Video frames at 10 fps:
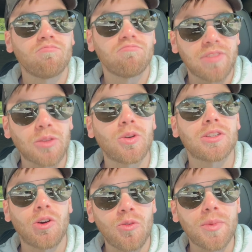That's what it's
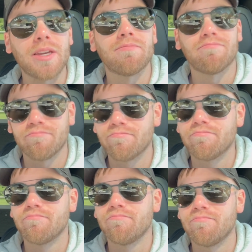gonna be.
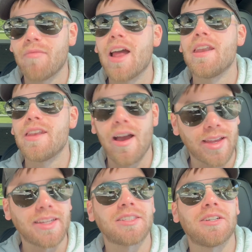Now I can
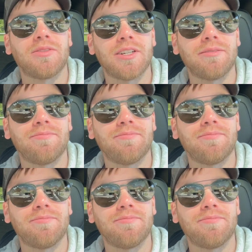get stuff done.